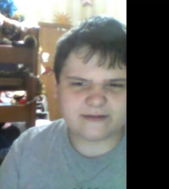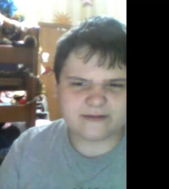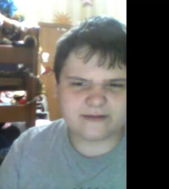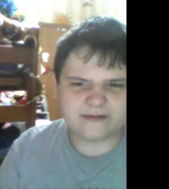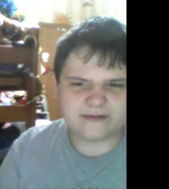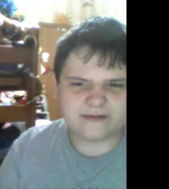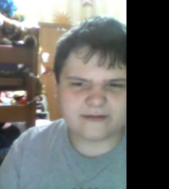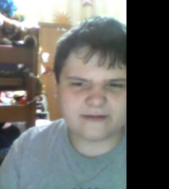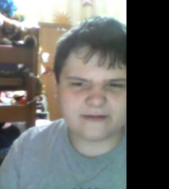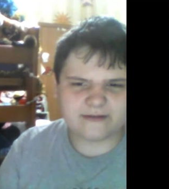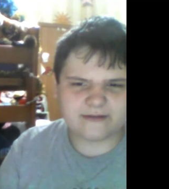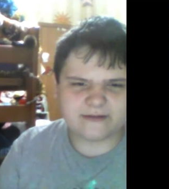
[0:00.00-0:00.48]

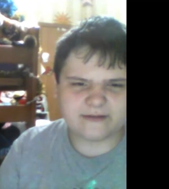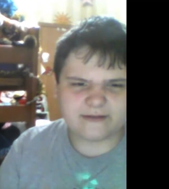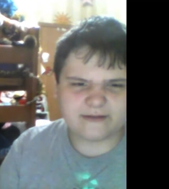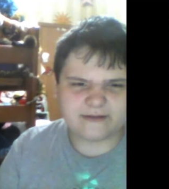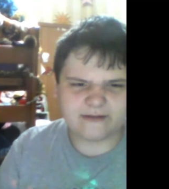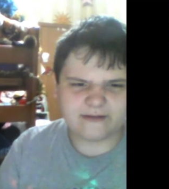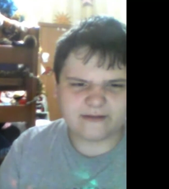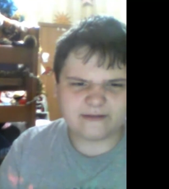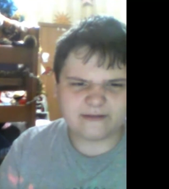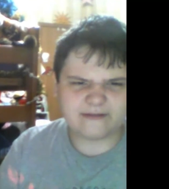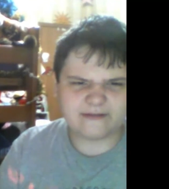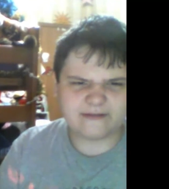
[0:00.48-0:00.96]

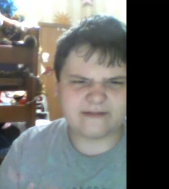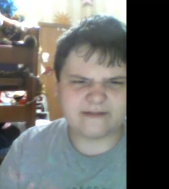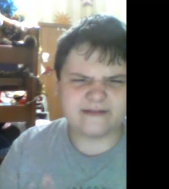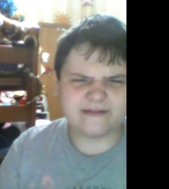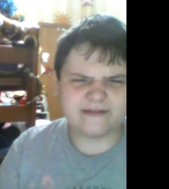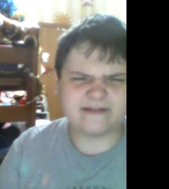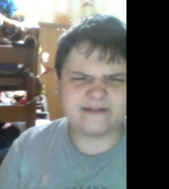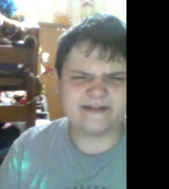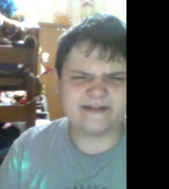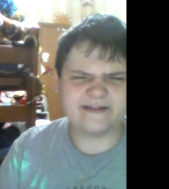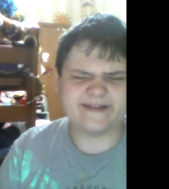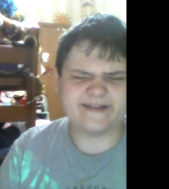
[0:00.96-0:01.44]

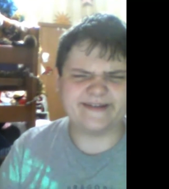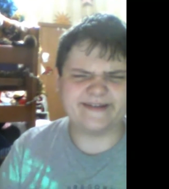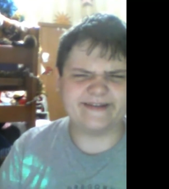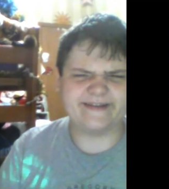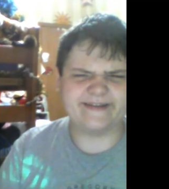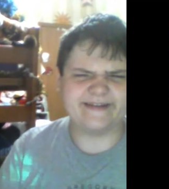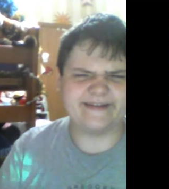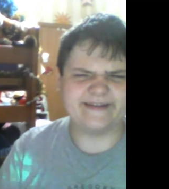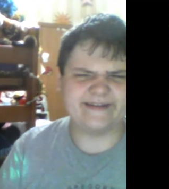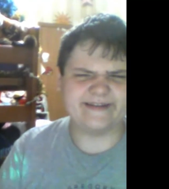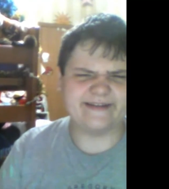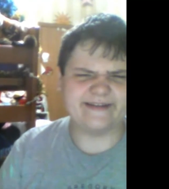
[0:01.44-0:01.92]

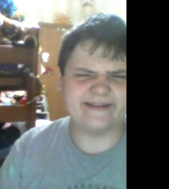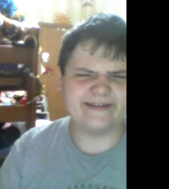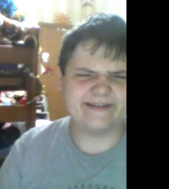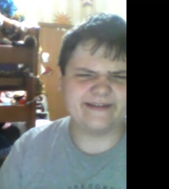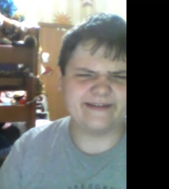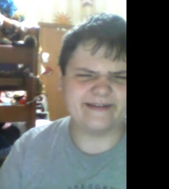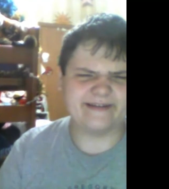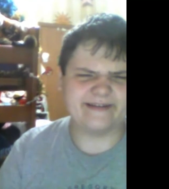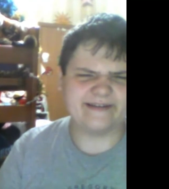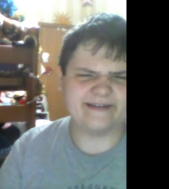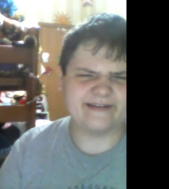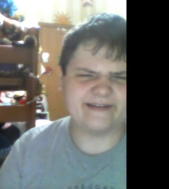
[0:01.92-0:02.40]

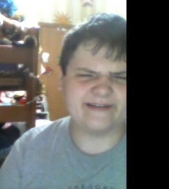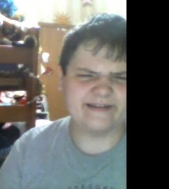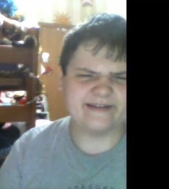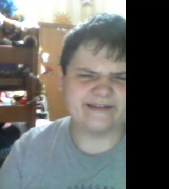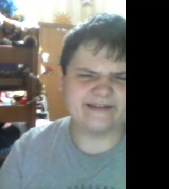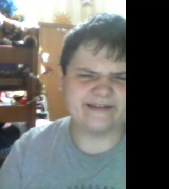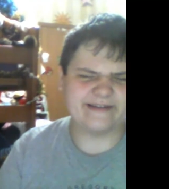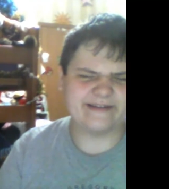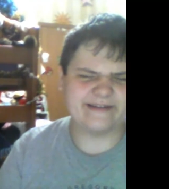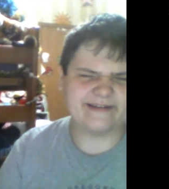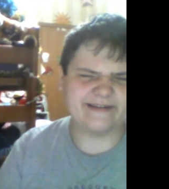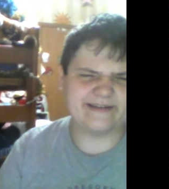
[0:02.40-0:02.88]

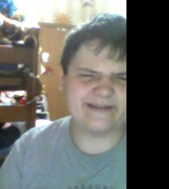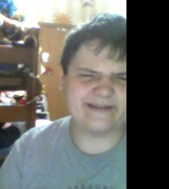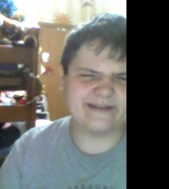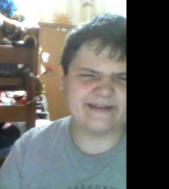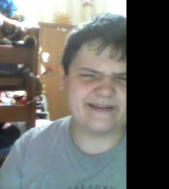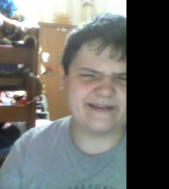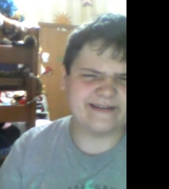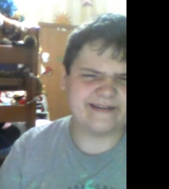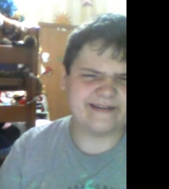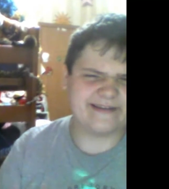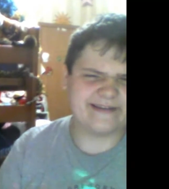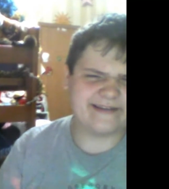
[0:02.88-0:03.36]

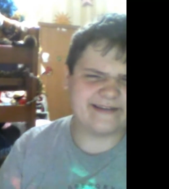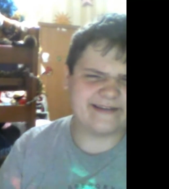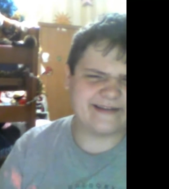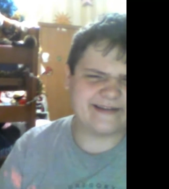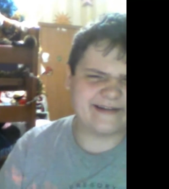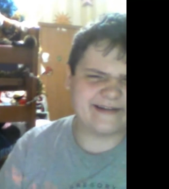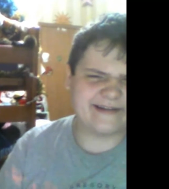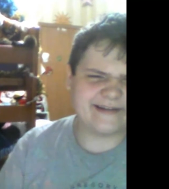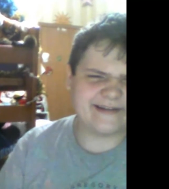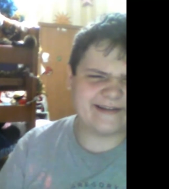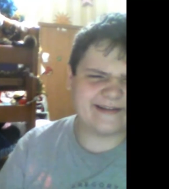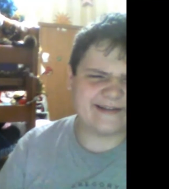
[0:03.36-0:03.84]

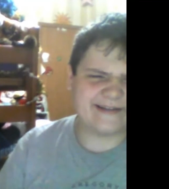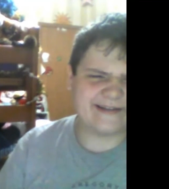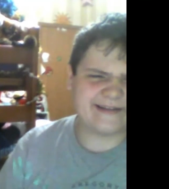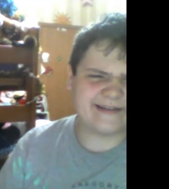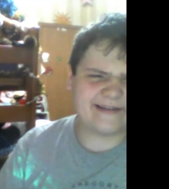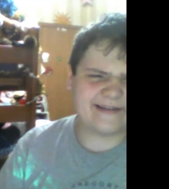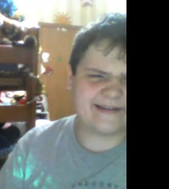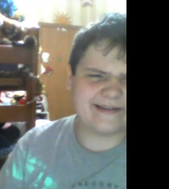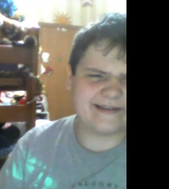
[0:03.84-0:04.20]
[no speech]